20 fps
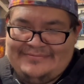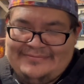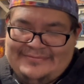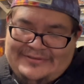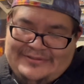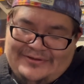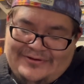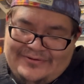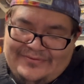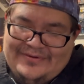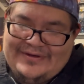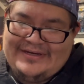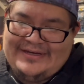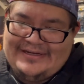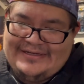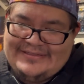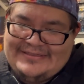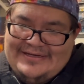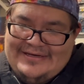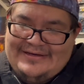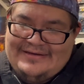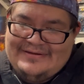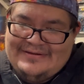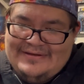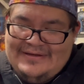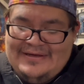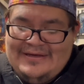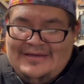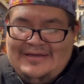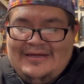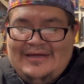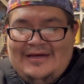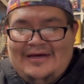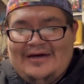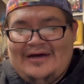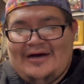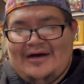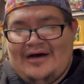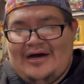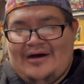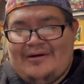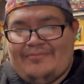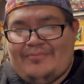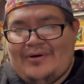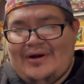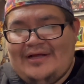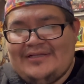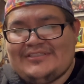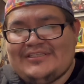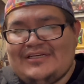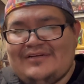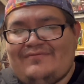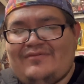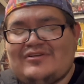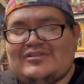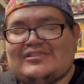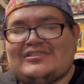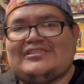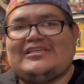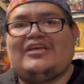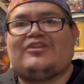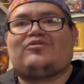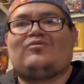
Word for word: So what can I say? Bronson versus Seth